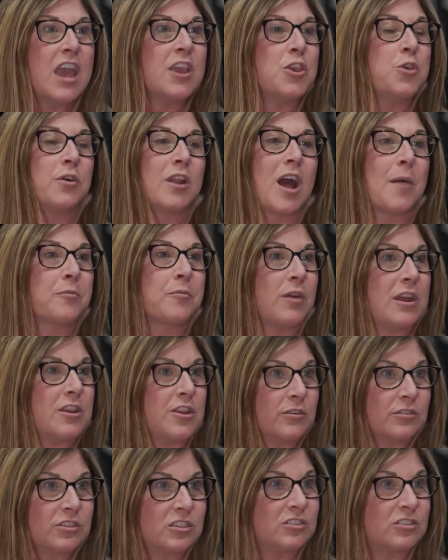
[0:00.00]
You can upgrade
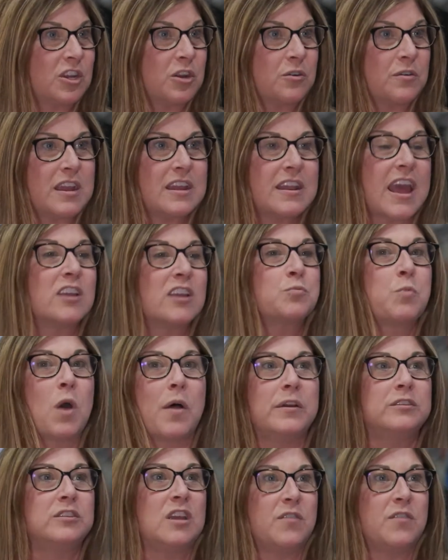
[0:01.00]
your steering as
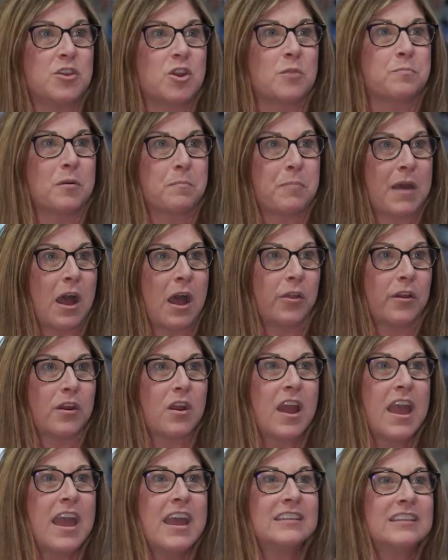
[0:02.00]
well as even your
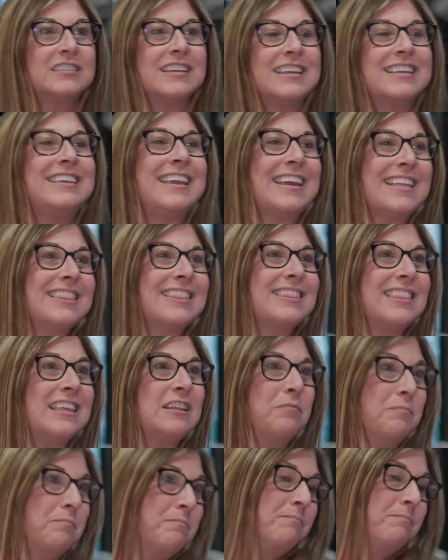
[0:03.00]
propeller to get the
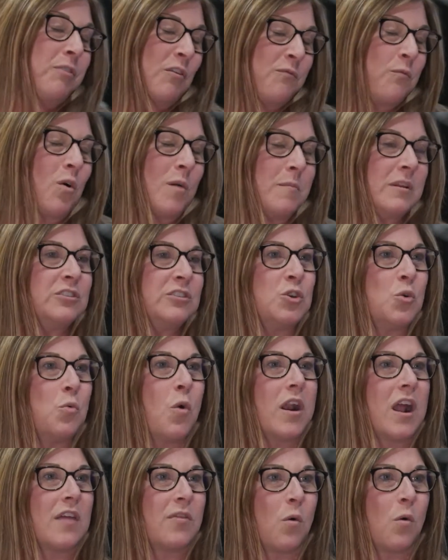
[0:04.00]
performance you
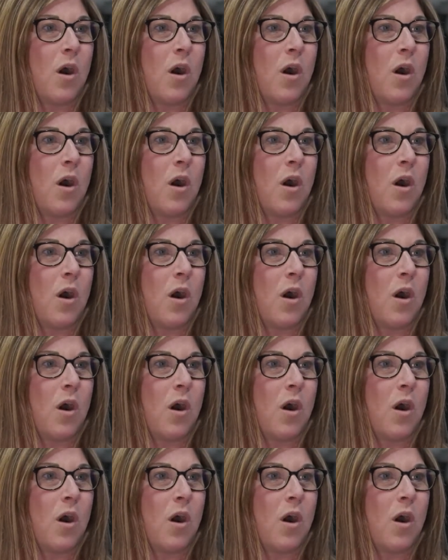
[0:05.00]
want on the